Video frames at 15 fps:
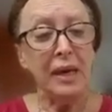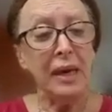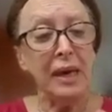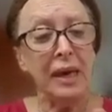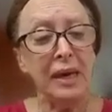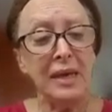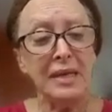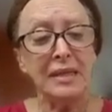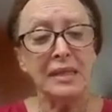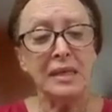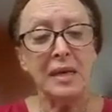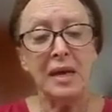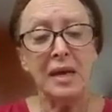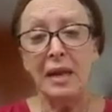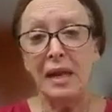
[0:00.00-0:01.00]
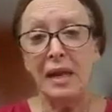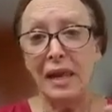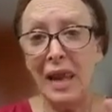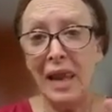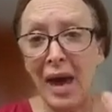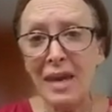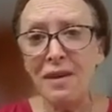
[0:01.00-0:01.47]
It is
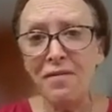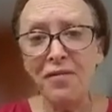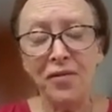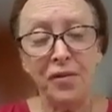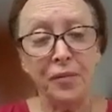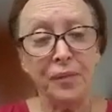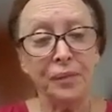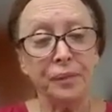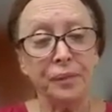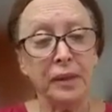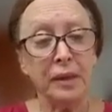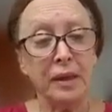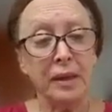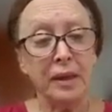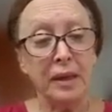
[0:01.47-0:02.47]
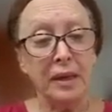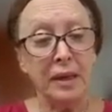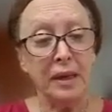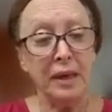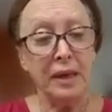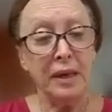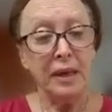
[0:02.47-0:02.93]
life,
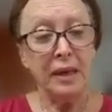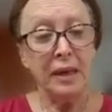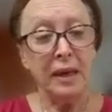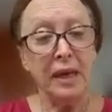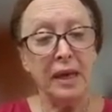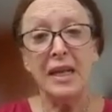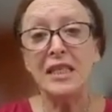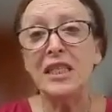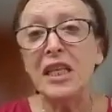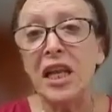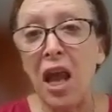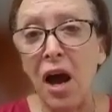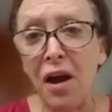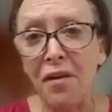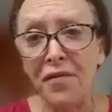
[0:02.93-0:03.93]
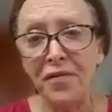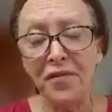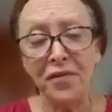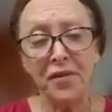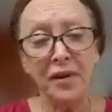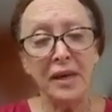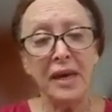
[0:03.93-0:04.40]
it is love,
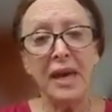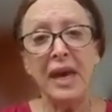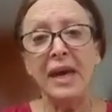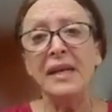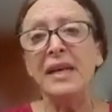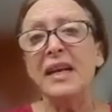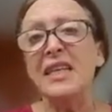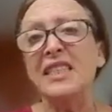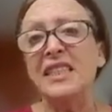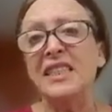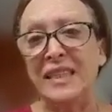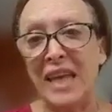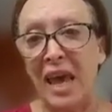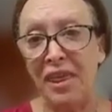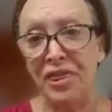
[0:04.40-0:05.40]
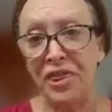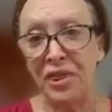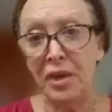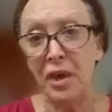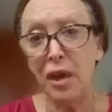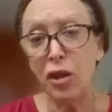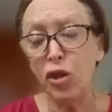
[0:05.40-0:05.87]
and it is death.
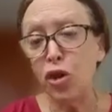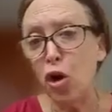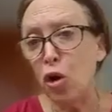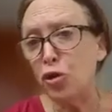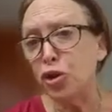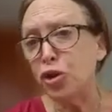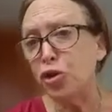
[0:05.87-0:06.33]
Those